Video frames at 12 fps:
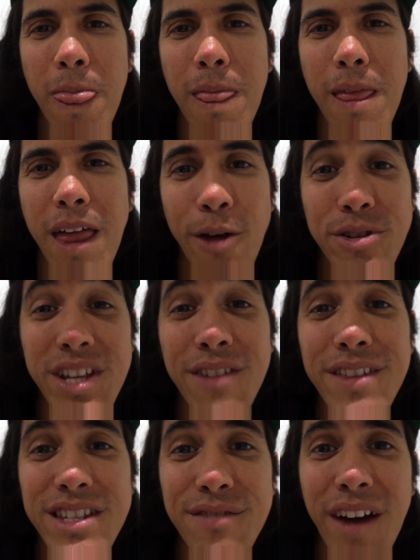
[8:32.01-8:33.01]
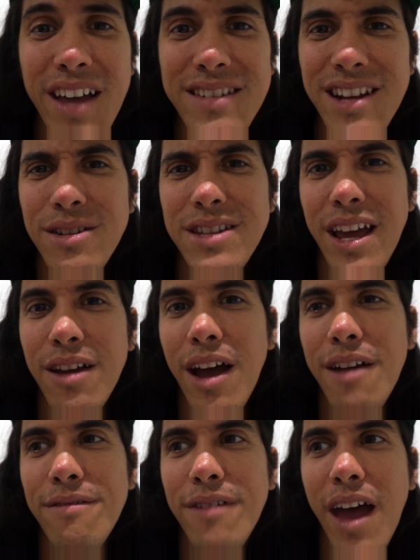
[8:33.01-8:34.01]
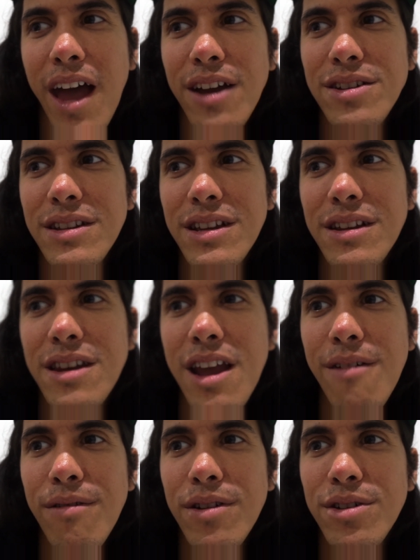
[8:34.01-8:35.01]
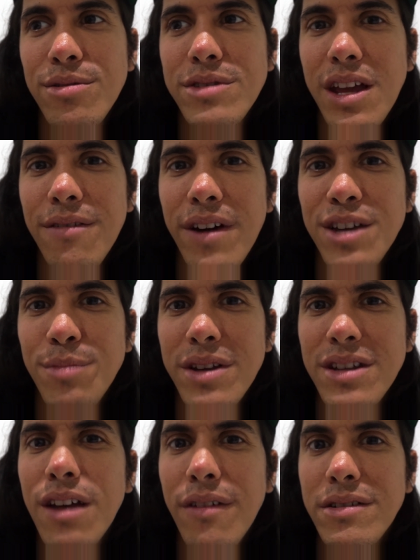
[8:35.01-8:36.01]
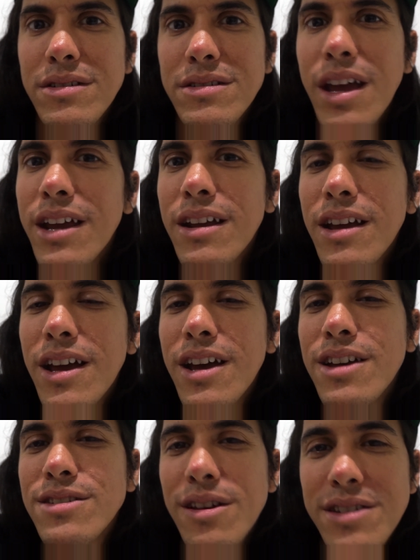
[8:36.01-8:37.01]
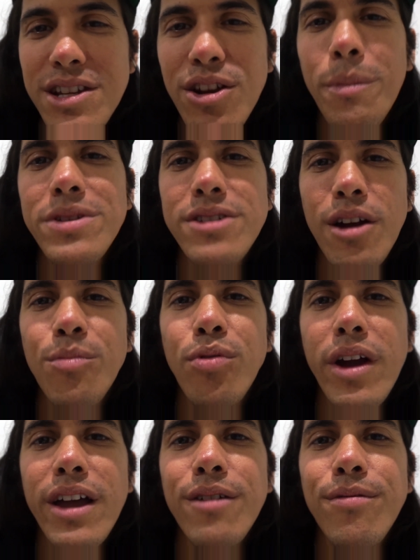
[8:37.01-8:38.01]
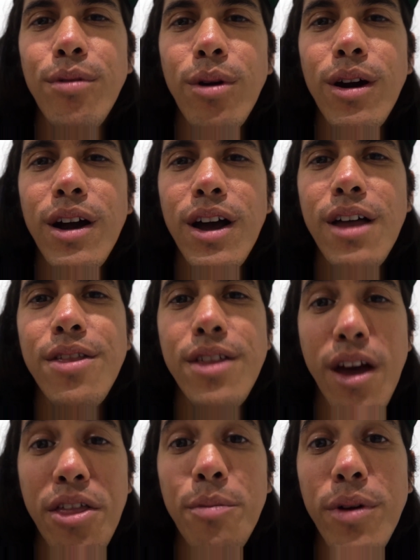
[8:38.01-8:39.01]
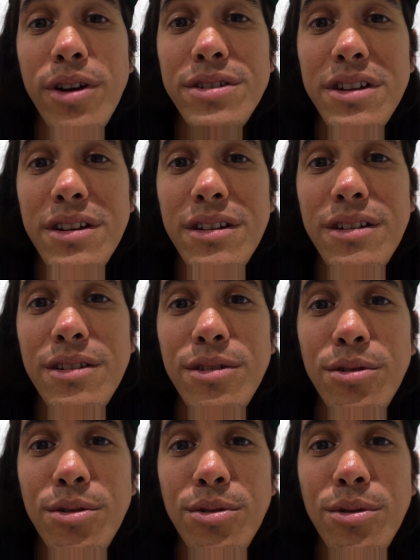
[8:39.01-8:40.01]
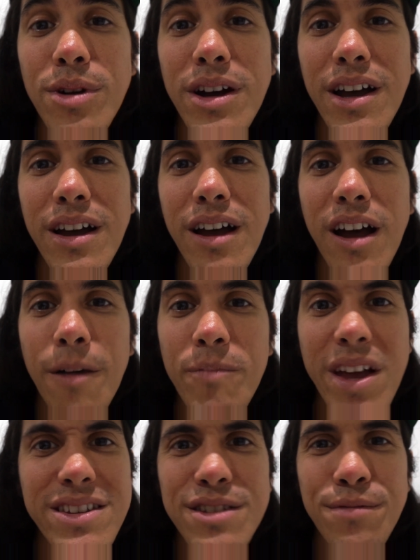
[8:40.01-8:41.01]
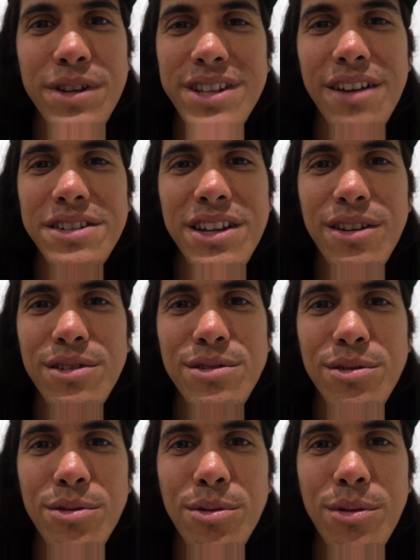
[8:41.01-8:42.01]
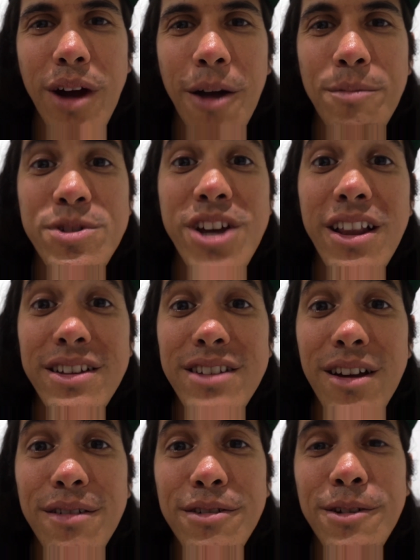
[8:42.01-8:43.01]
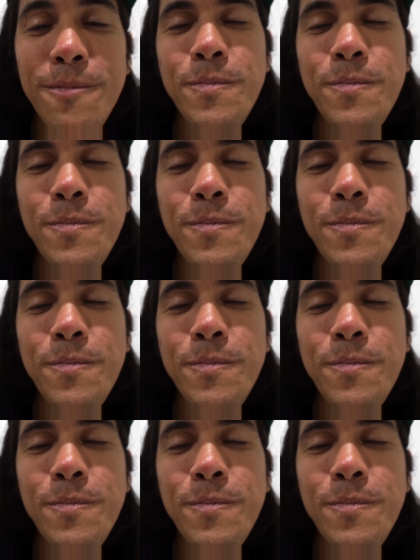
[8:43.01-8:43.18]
And I was just giving this advice, and I was like, I've actually never used that advice myself. I just said it. So I was like, I'm gonna start praying for the other person who has these freestyle skills, who I'm jealous of.